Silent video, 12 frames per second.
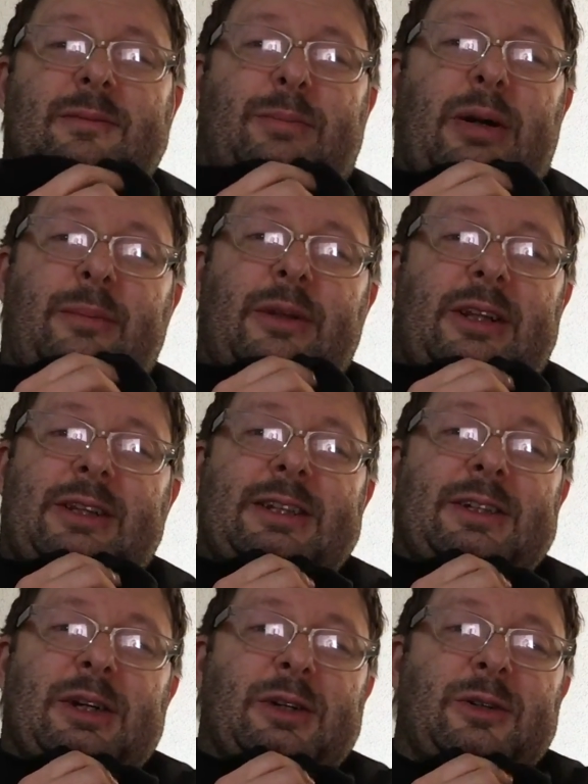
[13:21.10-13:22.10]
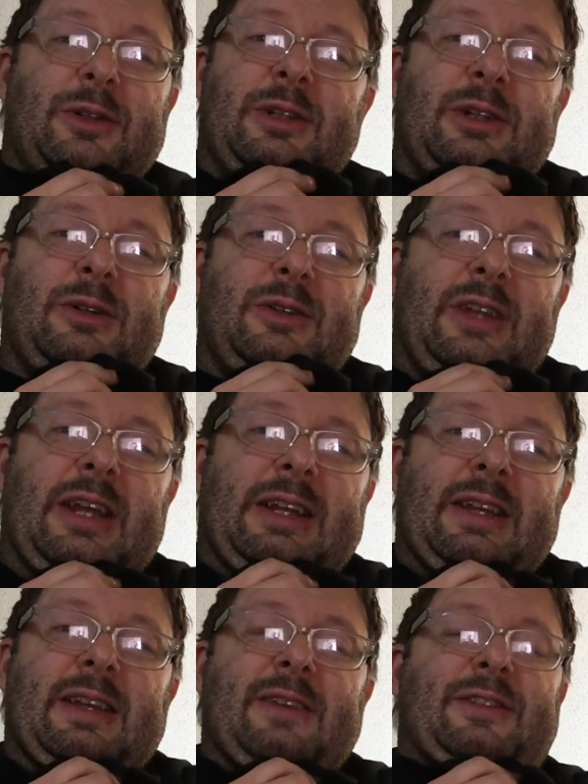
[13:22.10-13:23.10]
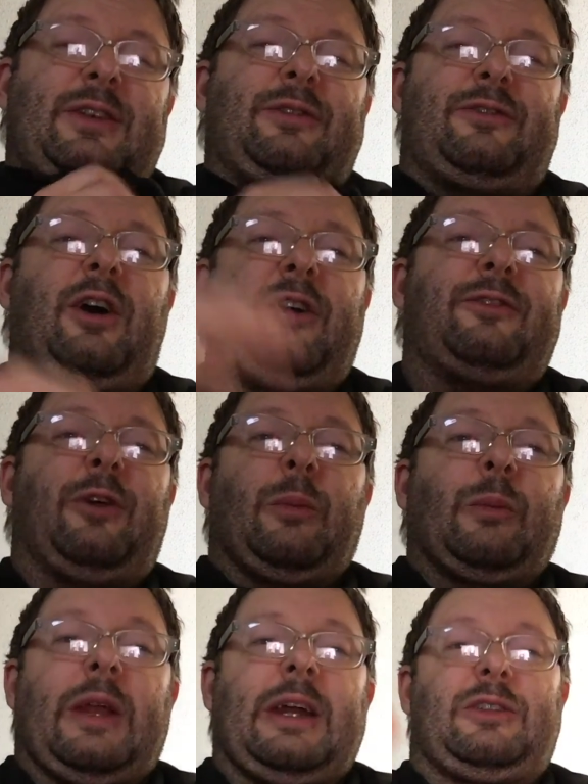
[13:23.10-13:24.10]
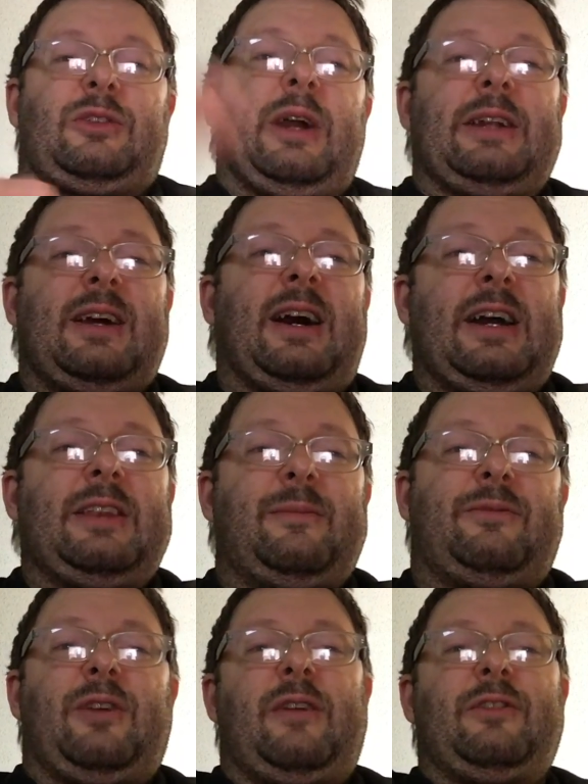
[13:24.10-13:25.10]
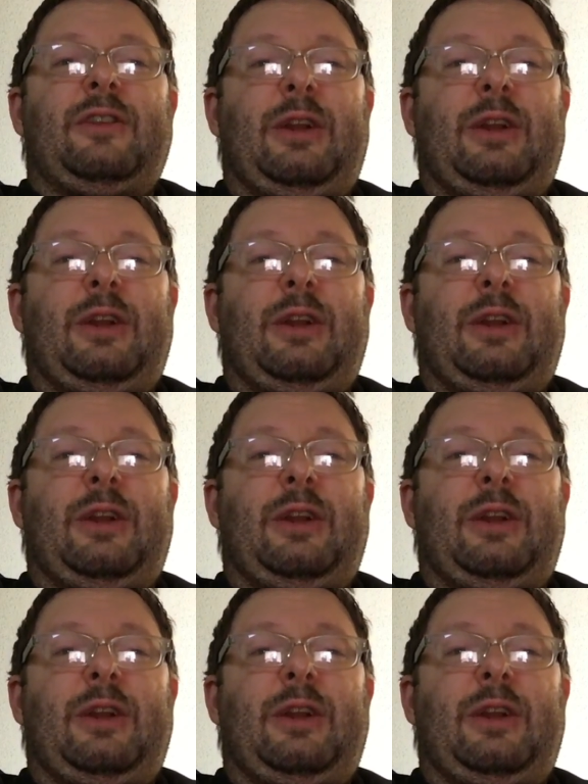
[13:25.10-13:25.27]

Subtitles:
publicly known. It's so far from trying to hide them forever.